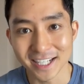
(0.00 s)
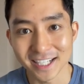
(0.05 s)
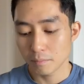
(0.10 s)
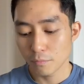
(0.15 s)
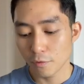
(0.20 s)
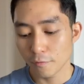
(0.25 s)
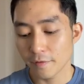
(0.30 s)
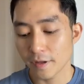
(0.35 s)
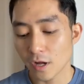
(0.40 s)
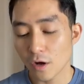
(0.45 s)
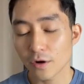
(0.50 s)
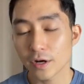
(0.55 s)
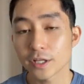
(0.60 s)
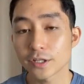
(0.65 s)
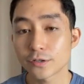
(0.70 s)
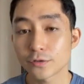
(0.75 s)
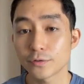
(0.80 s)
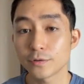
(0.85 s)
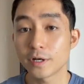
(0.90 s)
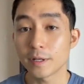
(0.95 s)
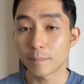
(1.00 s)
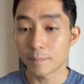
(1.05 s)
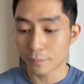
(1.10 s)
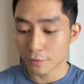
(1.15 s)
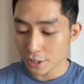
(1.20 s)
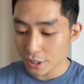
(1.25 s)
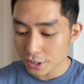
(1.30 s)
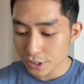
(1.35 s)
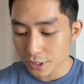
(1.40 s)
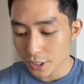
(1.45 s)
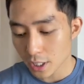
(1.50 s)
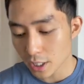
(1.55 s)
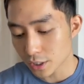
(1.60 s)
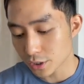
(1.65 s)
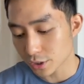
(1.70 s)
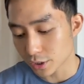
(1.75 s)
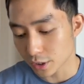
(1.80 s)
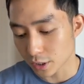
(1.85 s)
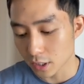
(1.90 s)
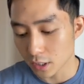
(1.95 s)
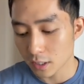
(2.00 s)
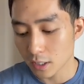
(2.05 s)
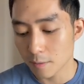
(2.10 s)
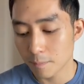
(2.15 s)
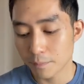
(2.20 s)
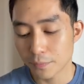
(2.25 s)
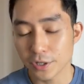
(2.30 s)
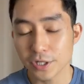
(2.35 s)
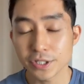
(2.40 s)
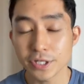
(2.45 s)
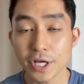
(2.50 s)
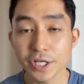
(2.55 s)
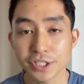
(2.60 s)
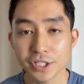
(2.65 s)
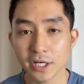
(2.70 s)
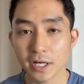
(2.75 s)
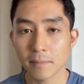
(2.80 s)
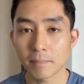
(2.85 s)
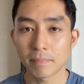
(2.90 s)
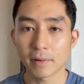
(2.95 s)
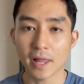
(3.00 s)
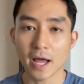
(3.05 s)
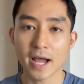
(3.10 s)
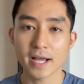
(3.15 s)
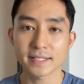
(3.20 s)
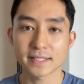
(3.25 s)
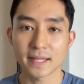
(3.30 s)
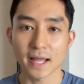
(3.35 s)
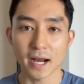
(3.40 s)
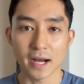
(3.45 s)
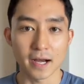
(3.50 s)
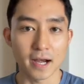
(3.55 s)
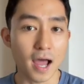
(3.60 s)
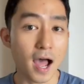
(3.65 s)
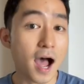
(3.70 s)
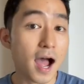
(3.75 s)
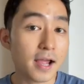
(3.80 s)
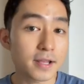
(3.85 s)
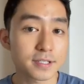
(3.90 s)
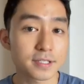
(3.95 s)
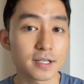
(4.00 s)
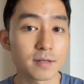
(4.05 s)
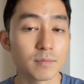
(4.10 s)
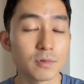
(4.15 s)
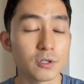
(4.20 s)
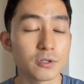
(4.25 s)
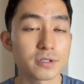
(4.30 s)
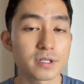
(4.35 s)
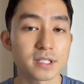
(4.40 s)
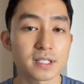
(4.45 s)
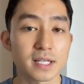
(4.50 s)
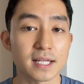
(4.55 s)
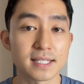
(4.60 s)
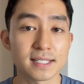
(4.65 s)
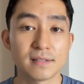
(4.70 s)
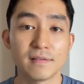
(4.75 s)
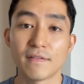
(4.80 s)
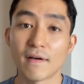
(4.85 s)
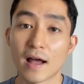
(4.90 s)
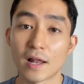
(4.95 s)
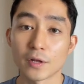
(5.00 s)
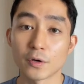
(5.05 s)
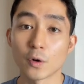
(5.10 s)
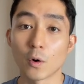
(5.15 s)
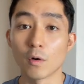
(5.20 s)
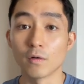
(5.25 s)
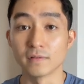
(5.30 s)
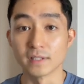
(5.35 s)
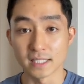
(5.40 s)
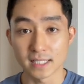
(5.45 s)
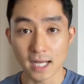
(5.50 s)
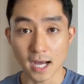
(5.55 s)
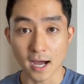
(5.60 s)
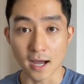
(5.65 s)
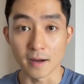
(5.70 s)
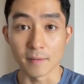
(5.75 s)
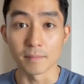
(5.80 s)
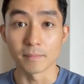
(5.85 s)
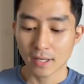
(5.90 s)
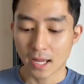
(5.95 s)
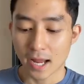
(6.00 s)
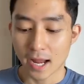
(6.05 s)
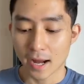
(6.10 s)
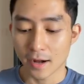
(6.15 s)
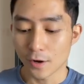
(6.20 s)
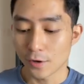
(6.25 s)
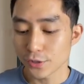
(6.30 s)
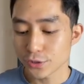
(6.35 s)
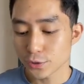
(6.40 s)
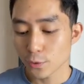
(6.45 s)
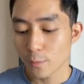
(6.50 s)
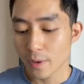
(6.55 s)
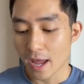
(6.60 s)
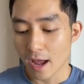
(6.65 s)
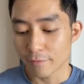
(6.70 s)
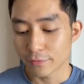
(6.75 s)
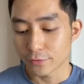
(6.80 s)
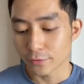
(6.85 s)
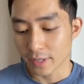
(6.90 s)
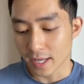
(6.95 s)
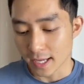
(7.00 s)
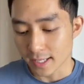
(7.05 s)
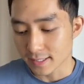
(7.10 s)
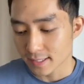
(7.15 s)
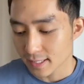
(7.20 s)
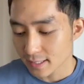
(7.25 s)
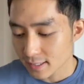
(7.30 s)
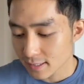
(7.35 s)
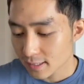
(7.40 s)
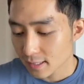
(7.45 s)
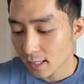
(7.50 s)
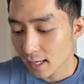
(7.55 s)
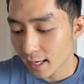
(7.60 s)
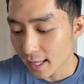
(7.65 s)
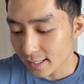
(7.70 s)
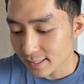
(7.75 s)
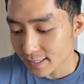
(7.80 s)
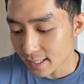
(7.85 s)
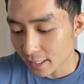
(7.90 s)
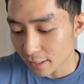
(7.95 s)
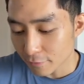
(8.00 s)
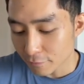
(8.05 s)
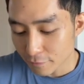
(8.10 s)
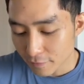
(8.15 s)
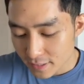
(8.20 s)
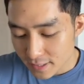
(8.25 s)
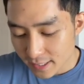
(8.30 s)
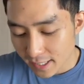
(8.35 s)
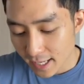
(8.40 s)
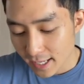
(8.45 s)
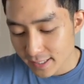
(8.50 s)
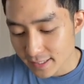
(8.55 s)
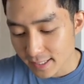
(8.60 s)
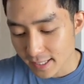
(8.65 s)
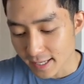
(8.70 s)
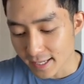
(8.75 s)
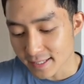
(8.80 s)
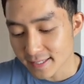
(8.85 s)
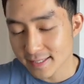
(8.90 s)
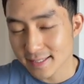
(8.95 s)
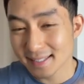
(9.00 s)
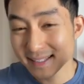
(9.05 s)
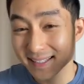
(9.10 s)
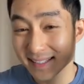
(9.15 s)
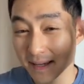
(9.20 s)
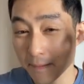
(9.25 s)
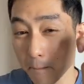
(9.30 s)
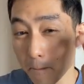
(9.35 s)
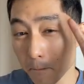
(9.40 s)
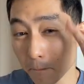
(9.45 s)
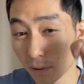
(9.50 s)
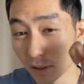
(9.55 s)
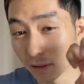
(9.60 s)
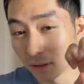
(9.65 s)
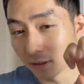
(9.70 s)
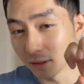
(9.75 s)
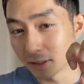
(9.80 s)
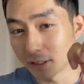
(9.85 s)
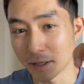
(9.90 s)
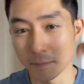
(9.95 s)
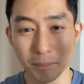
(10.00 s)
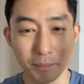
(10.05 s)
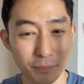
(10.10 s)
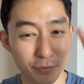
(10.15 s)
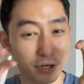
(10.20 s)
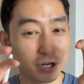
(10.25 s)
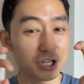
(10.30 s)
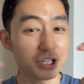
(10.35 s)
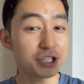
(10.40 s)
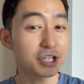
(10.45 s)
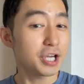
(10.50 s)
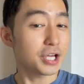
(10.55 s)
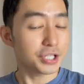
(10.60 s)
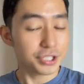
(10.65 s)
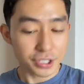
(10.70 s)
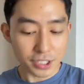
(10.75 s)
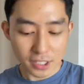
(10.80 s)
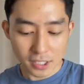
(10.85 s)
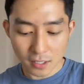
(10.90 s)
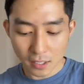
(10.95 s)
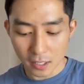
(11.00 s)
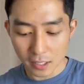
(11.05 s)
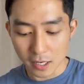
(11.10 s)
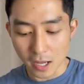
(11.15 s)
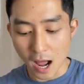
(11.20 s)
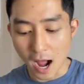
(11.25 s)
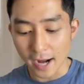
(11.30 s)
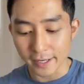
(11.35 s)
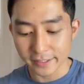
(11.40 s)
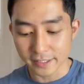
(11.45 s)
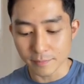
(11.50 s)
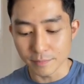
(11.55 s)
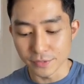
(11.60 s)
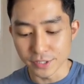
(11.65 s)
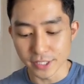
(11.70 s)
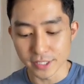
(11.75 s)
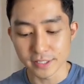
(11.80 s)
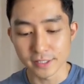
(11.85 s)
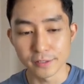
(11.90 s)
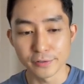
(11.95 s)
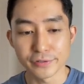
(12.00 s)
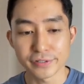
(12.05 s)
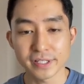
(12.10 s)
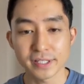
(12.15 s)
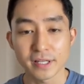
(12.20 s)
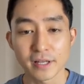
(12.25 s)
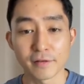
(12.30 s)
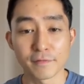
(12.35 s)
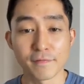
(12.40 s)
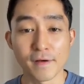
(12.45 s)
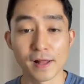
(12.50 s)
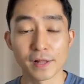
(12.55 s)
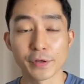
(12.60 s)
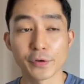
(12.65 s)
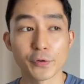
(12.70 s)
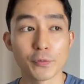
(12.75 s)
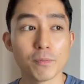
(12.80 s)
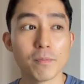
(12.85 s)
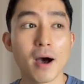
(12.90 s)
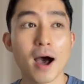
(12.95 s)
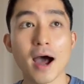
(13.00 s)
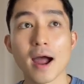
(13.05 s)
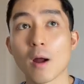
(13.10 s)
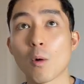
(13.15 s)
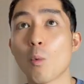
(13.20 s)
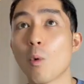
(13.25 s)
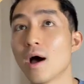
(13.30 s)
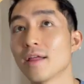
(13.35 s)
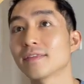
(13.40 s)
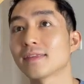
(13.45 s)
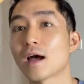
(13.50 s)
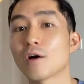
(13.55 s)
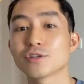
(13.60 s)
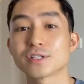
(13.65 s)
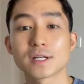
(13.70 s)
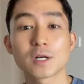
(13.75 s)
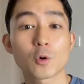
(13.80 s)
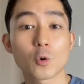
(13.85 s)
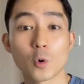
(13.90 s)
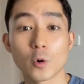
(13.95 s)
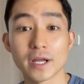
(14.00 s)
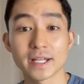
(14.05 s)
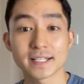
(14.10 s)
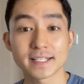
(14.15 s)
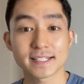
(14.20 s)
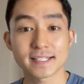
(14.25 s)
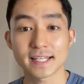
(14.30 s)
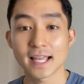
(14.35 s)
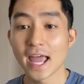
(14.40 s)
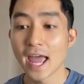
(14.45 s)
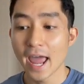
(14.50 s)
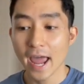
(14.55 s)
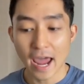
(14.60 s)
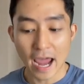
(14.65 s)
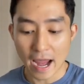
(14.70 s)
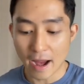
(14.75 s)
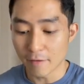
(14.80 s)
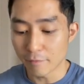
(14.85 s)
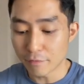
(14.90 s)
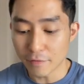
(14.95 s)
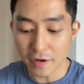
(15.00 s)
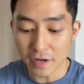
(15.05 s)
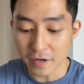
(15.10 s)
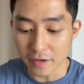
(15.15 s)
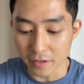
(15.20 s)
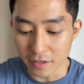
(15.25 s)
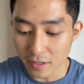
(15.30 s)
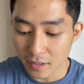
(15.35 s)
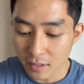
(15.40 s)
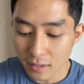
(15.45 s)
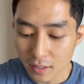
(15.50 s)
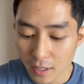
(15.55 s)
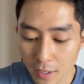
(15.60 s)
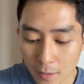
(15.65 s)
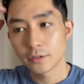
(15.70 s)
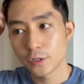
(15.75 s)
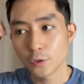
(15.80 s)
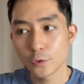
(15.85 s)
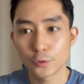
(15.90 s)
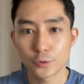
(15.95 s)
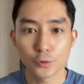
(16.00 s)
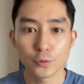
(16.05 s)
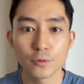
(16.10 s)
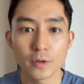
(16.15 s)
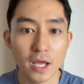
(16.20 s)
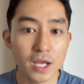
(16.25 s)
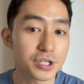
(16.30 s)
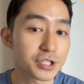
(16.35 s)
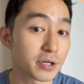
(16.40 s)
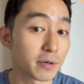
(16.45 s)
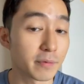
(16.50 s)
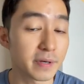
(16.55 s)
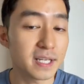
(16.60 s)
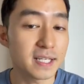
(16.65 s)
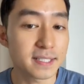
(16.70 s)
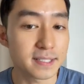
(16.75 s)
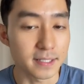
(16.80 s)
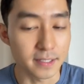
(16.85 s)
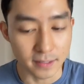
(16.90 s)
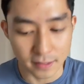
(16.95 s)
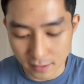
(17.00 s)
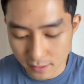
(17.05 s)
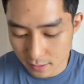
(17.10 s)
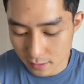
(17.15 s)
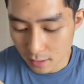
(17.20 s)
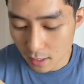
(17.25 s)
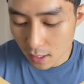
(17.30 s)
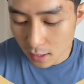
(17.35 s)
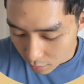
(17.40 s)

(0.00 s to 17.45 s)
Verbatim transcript: Moving on into depreciation, depreciation implies that an item loses its value over time. And also we have two cases. Let's say the first case is simple depreciation. The item just loses its value by 1000 quids every year due to nature reasons.